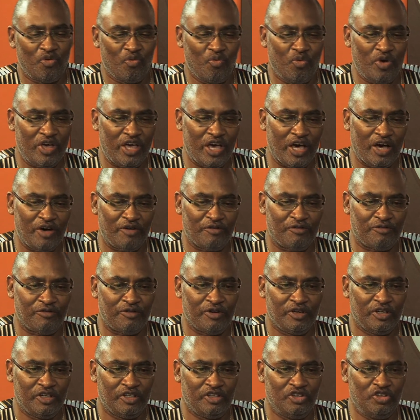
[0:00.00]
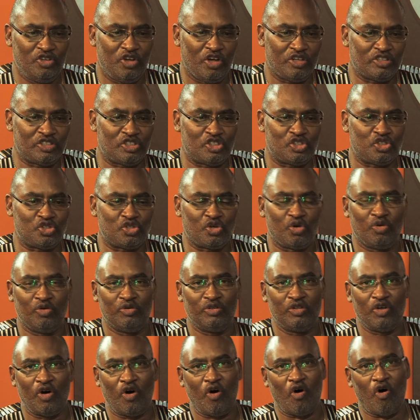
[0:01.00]
We have not
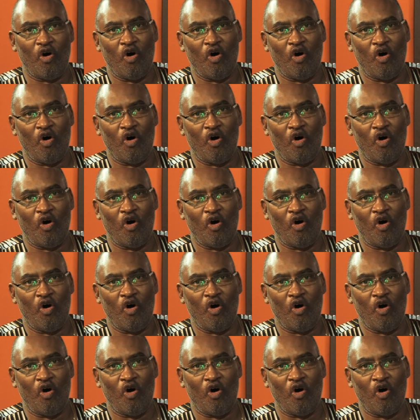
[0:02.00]
shown